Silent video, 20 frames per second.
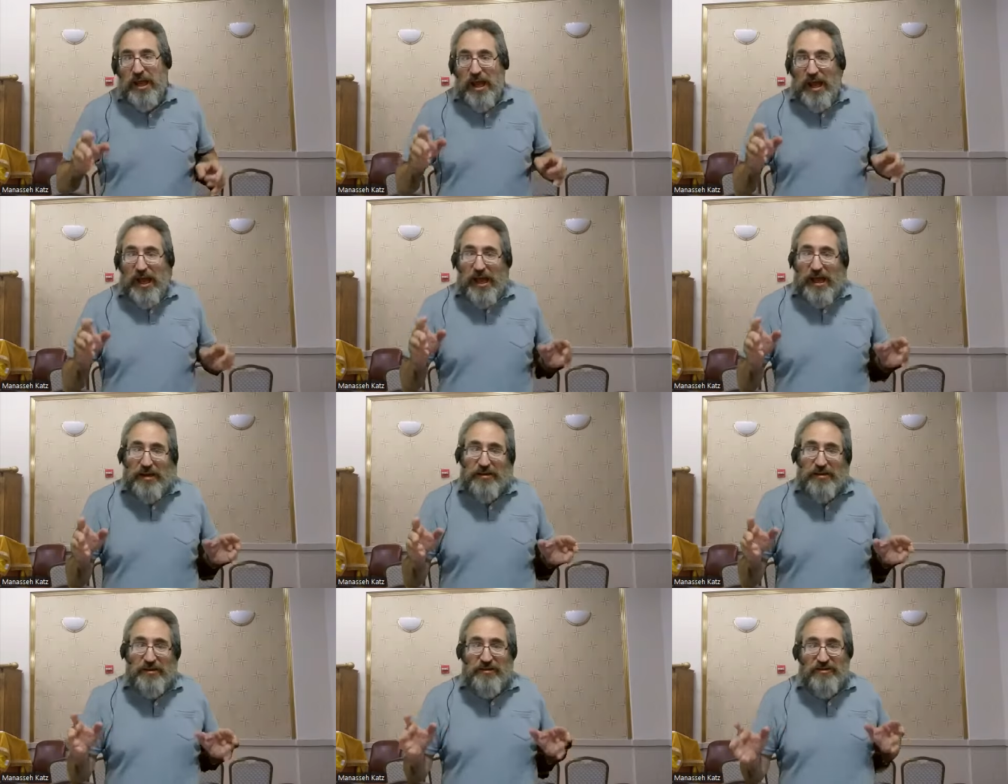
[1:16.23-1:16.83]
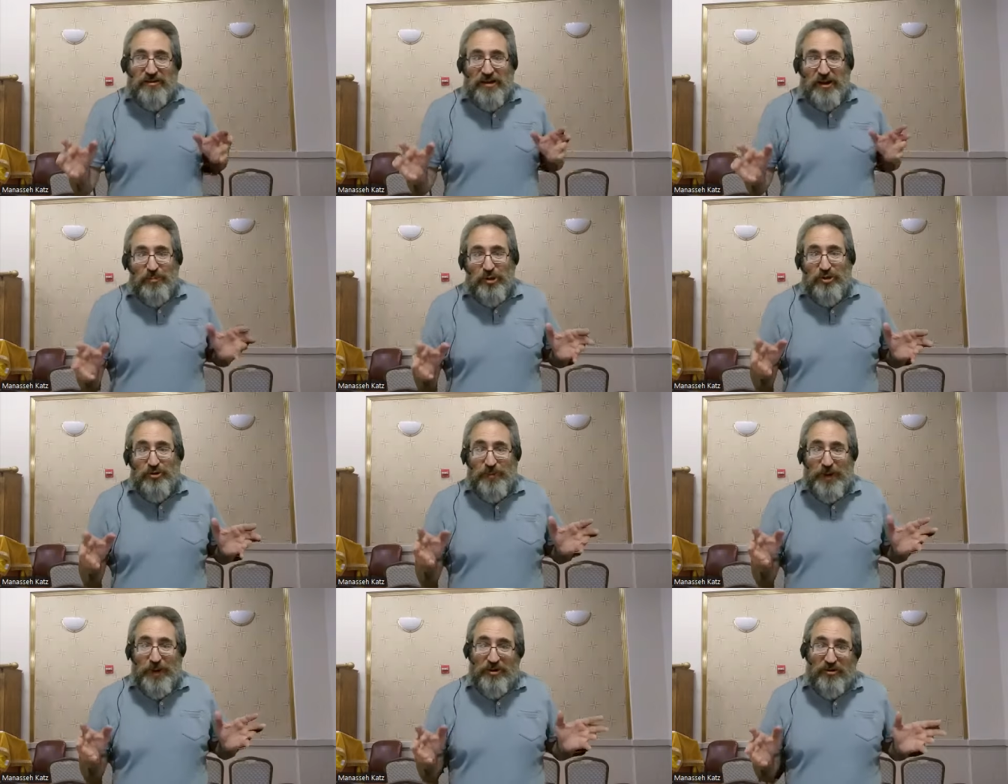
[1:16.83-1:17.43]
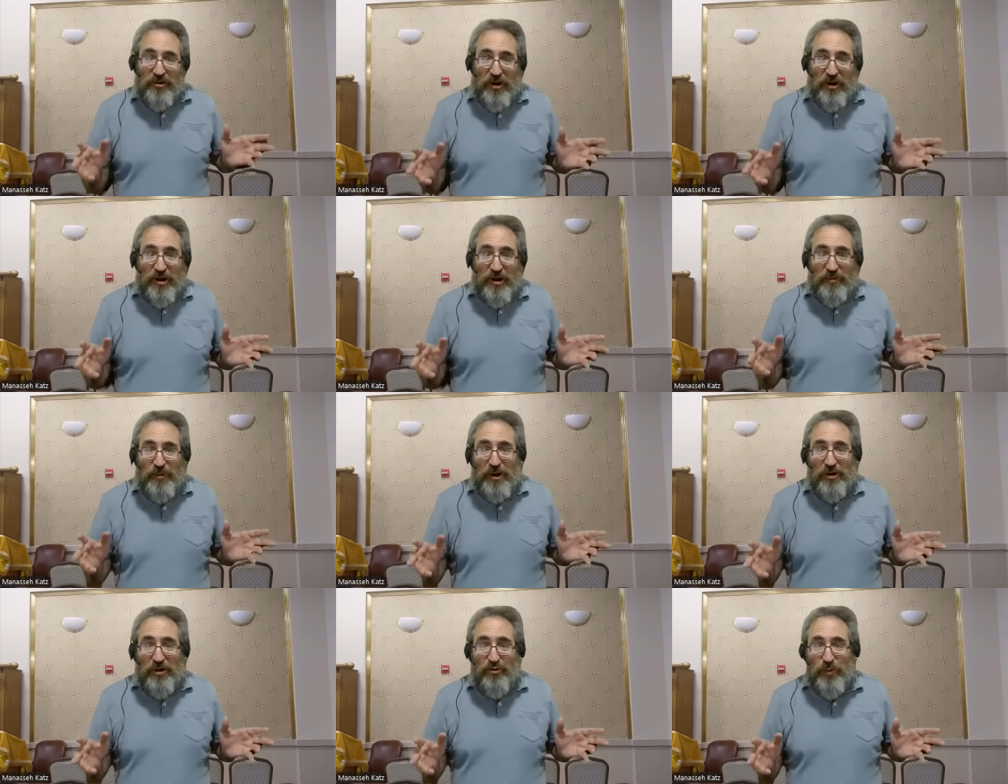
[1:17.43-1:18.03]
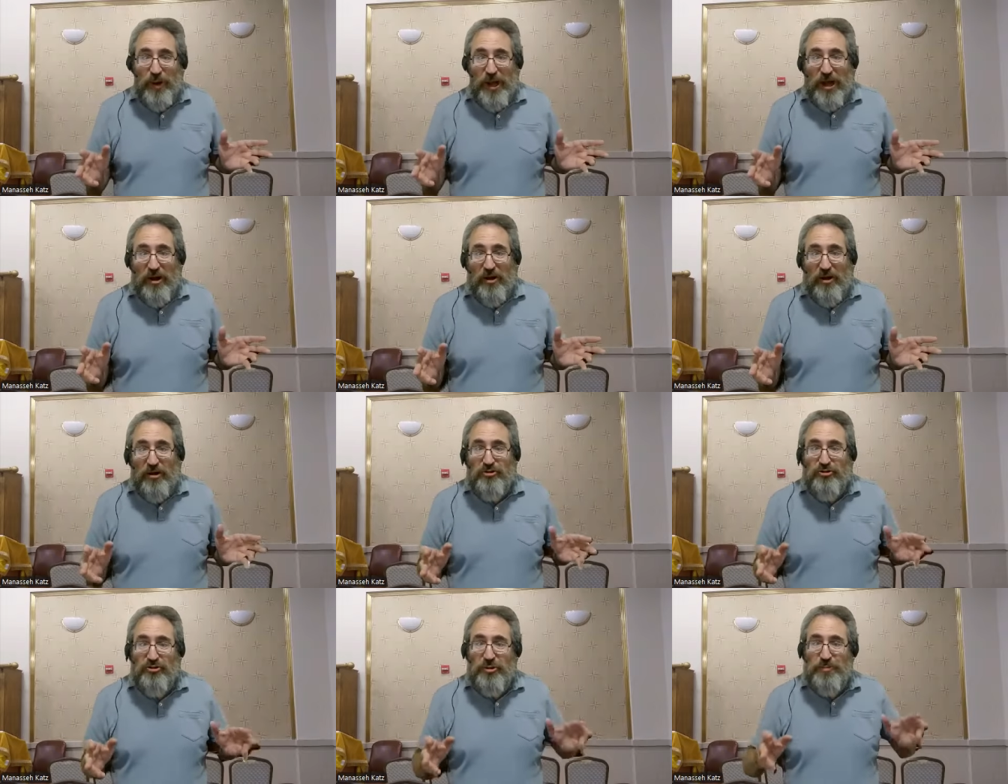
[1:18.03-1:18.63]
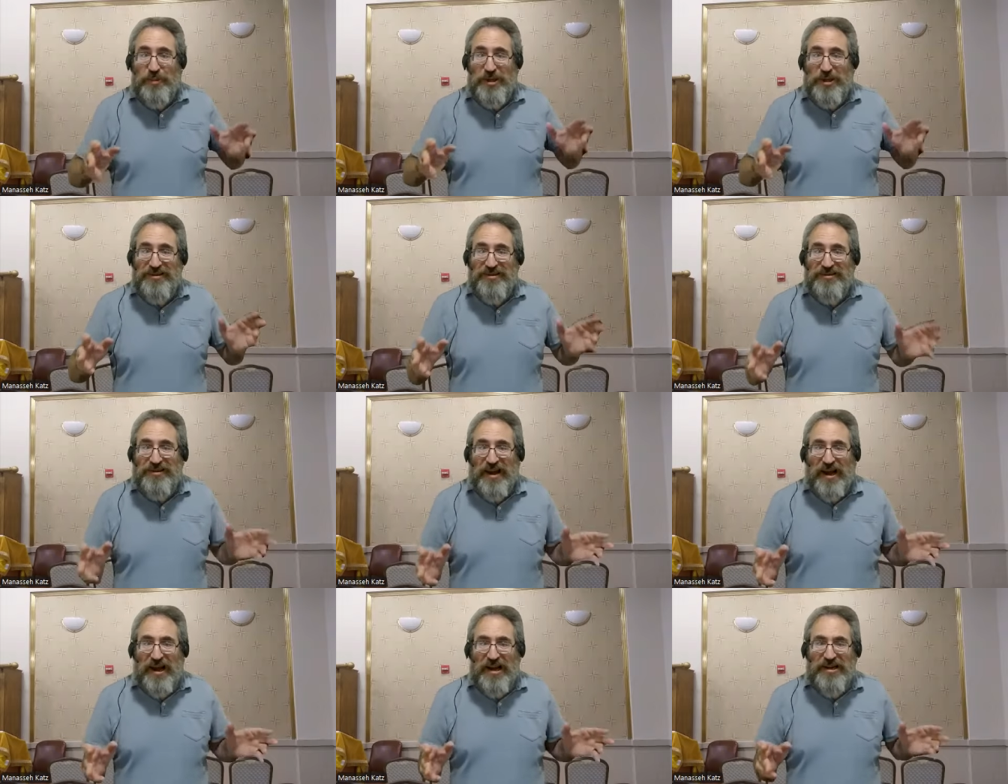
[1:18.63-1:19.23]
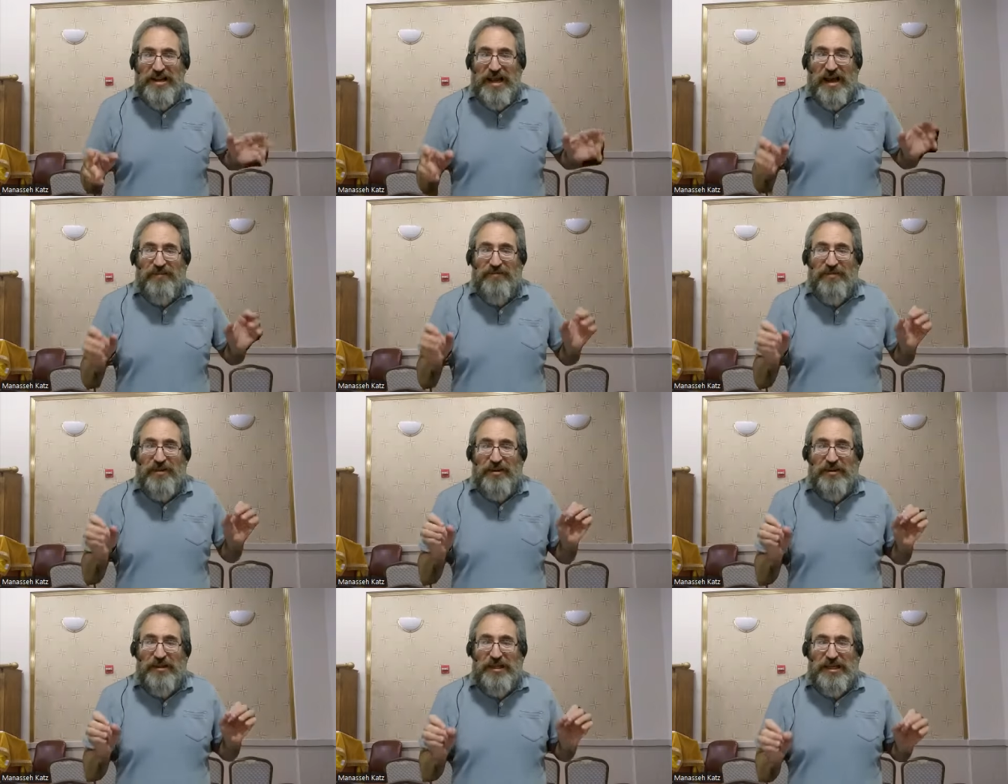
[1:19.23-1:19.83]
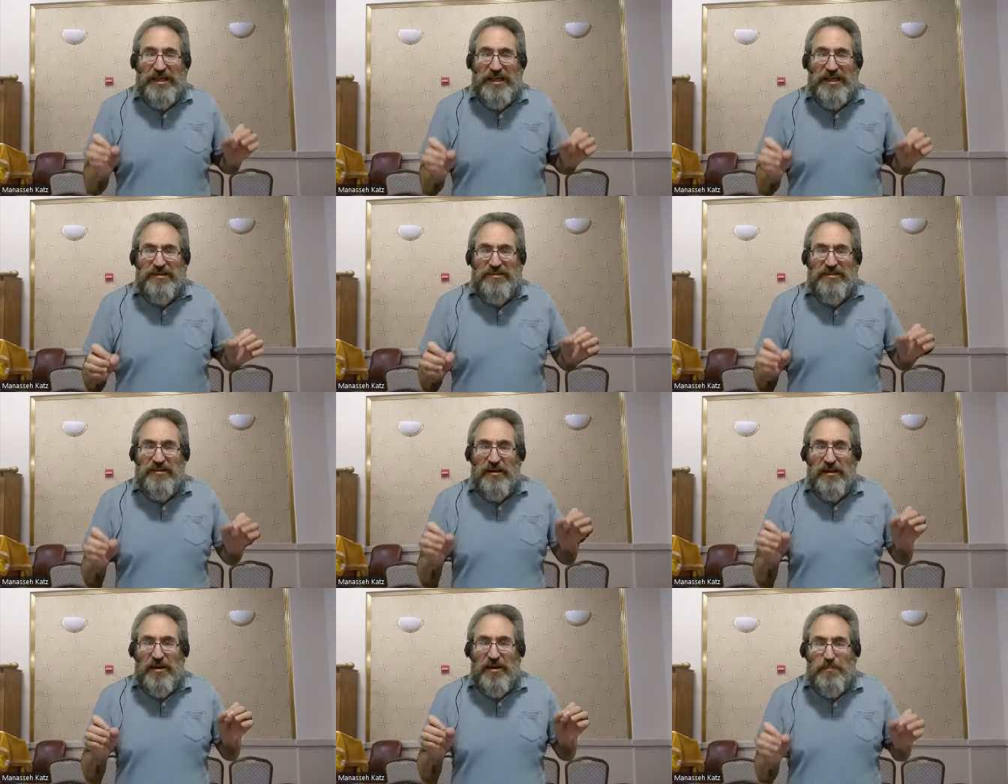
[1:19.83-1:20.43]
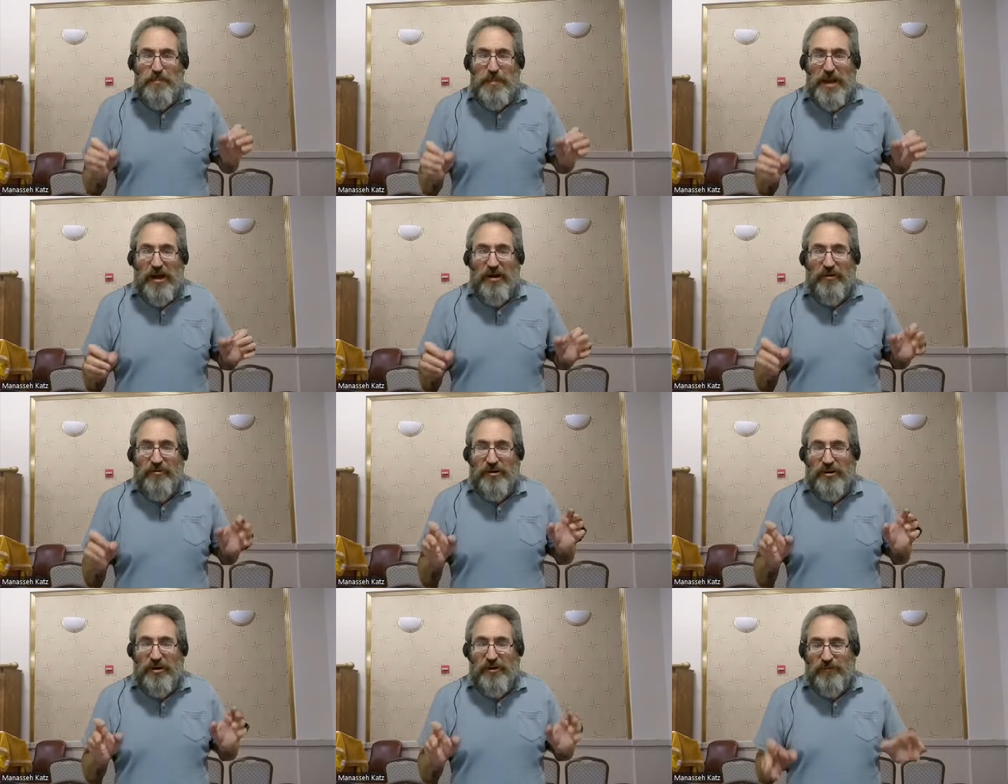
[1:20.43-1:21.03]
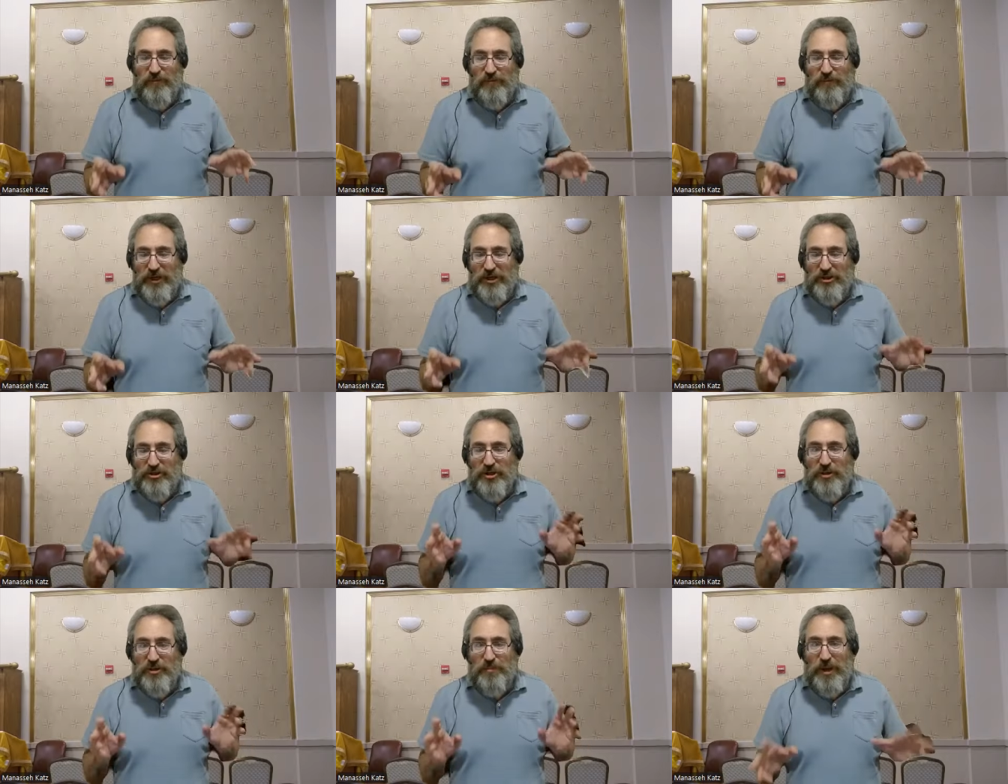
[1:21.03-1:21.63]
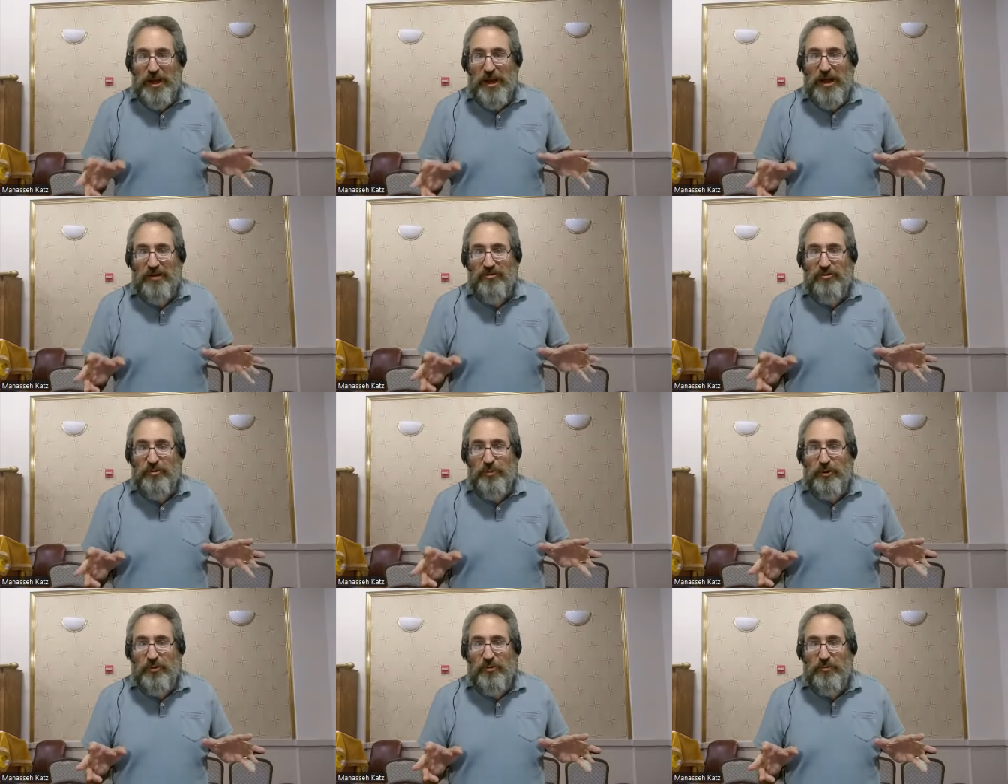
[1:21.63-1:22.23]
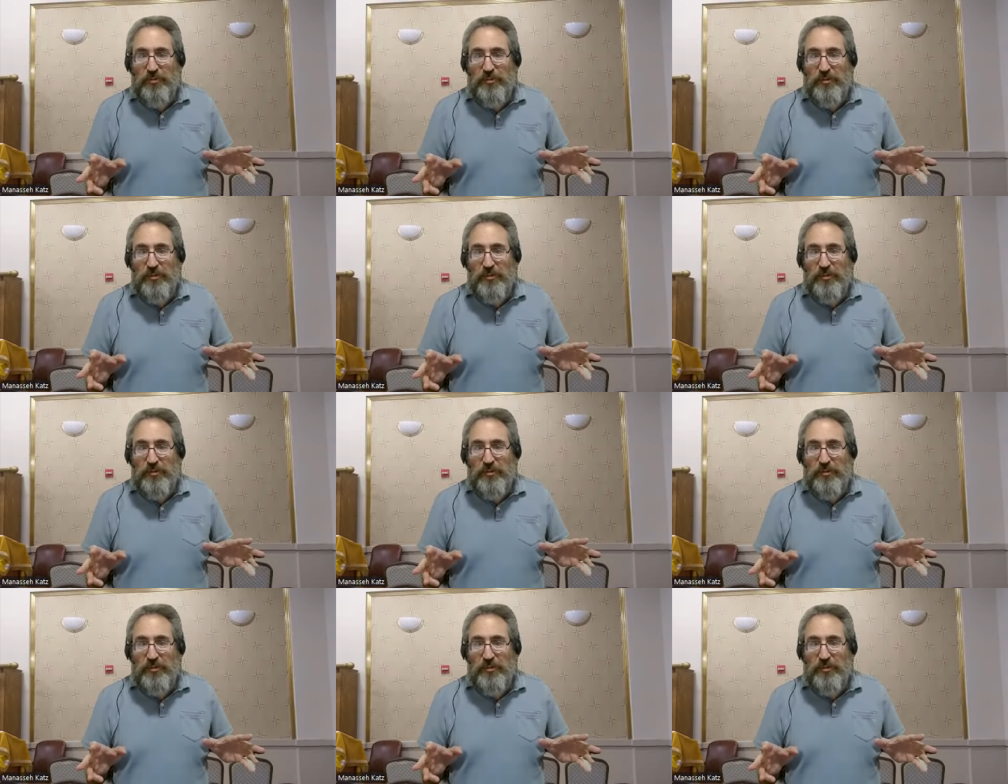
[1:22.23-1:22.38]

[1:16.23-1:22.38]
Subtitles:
and in some respects hardware as well, should be designed to have the least amount of friction possible.